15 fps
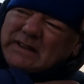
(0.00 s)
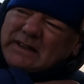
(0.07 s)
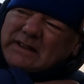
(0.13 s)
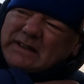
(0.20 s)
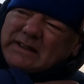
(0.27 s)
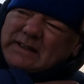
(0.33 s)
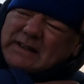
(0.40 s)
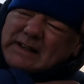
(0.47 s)

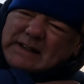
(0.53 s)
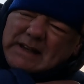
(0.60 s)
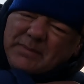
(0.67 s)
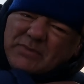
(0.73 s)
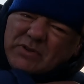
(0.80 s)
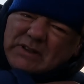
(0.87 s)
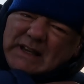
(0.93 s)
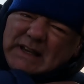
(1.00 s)
I
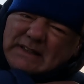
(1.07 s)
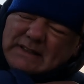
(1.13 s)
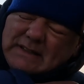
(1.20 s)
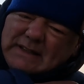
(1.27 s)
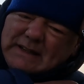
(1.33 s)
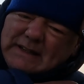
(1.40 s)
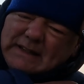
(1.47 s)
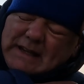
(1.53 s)
camped on Cat's
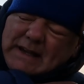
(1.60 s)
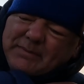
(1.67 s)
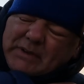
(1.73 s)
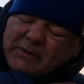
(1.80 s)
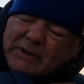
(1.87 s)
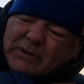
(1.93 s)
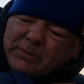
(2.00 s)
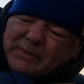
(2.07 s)
Eye Camp and
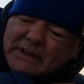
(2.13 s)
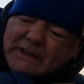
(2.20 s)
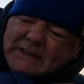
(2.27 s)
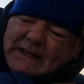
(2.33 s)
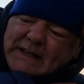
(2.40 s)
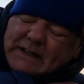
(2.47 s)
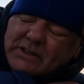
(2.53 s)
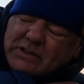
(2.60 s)
I went up in the
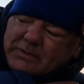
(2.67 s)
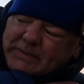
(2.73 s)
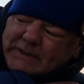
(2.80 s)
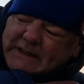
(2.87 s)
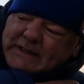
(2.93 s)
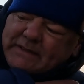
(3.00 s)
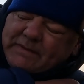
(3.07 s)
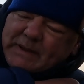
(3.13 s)
dark and
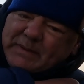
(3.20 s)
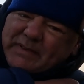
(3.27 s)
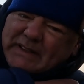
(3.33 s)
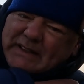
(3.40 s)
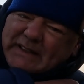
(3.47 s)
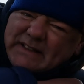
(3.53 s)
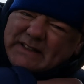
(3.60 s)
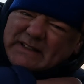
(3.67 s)
somebody had a bivvy
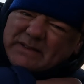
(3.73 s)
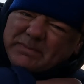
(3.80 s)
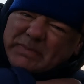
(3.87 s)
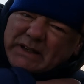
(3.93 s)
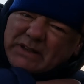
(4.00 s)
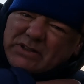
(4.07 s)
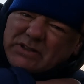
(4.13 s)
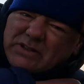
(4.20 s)
this
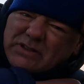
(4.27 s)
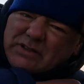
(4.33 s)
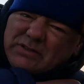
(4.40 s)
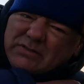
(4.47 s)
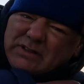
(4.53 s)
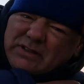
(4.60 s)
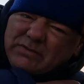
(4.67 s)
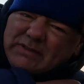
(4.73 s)
pitched
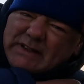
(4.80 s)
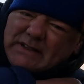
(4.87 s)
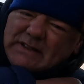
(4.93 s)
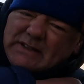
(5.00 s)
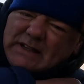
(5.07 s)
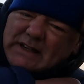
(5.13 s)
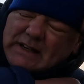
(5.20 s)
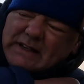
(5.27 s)
red
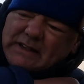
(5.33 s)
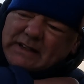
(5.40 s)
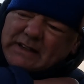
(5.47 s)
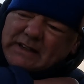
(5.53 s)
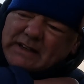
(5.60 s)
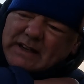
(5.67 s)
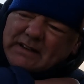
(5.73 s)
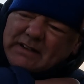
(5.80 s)
tan
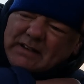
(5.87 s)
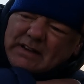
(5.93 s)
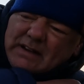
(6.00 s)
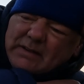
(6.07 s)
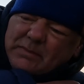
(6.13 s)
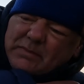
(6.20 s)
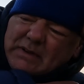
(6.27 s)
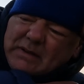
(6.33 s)
in,
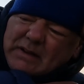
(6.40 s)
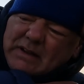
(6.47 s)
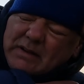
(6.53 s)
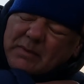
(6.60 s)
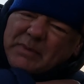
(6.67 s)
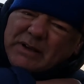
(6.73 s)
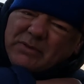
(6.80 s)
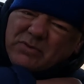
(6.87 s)
I
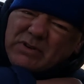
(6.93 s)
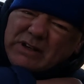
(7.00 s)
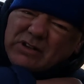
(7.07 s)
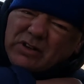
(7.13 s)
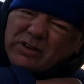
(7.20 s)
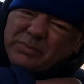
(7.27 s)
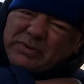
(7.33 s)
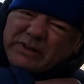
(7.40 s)
mean, it was
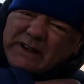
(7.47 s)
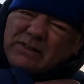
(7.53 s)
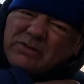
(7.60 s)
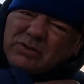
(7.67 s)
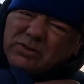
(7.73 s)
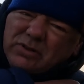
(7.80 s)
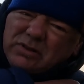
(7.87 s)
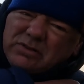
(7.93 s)
record breaking
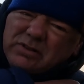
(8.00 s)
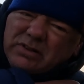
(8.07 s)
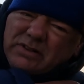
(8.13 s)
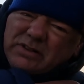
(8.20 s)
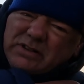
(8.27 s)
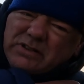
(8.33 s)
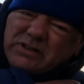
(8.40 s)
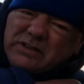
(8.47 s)
cold
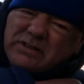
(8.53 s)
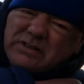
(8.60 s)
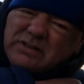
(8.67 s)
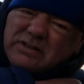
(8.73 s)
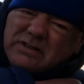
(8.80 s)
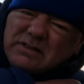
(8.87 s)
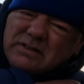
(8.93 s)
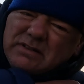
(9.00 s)

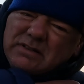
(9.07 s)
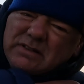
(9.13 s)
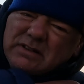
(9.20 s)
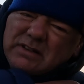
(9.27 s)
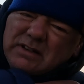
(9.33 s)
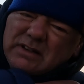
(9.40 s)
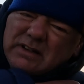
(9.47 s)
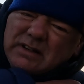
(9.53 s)
conditions
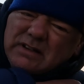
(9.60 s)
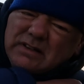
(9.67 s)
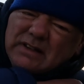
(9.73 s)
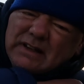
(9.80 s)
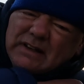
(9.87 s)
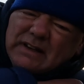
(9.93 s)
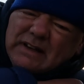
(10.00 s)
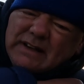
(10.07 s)

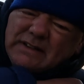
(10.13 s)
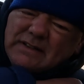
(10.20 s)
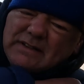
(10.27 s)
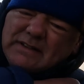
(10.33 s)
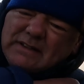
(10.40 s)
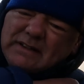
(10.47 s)
that night.